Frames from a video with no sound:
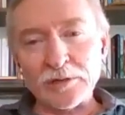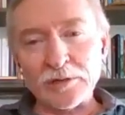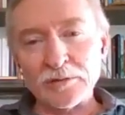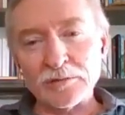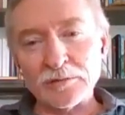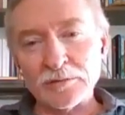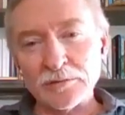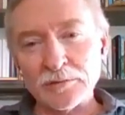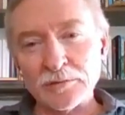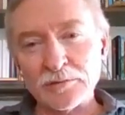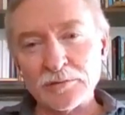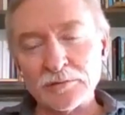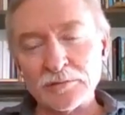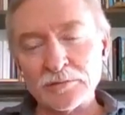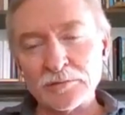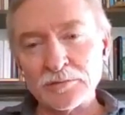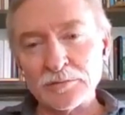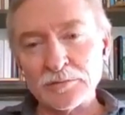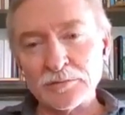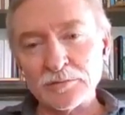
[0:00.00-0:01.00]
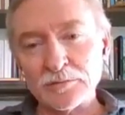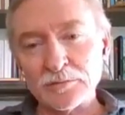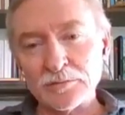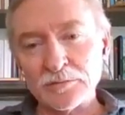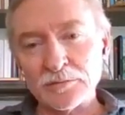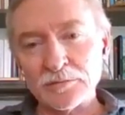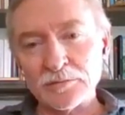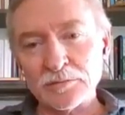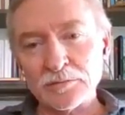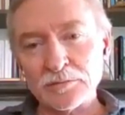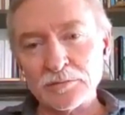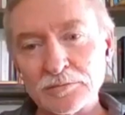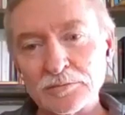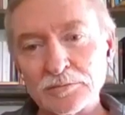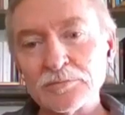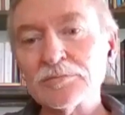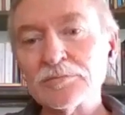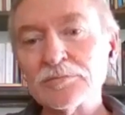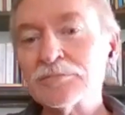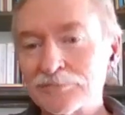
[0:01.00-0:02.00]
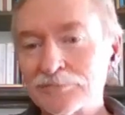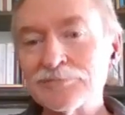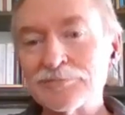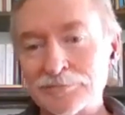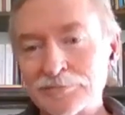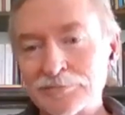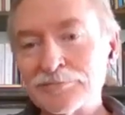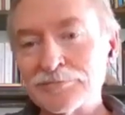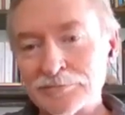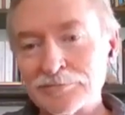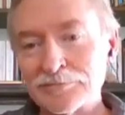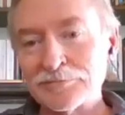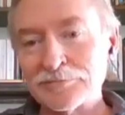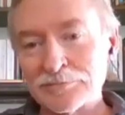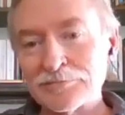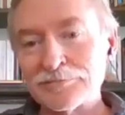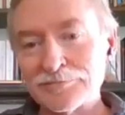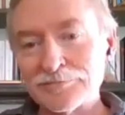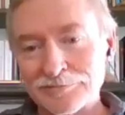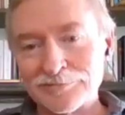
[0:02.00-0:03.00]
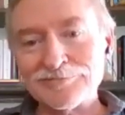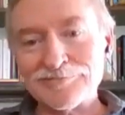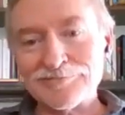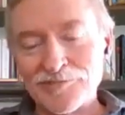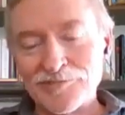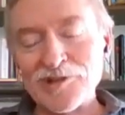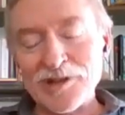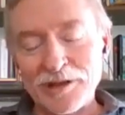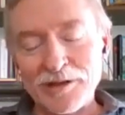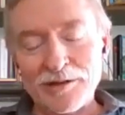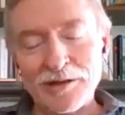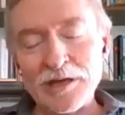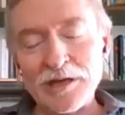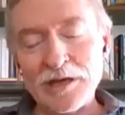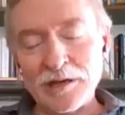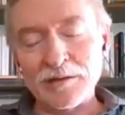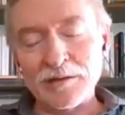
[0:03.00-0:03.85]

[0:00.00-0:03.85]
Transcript: about lots of things that I do absolutely nothing about, yeah.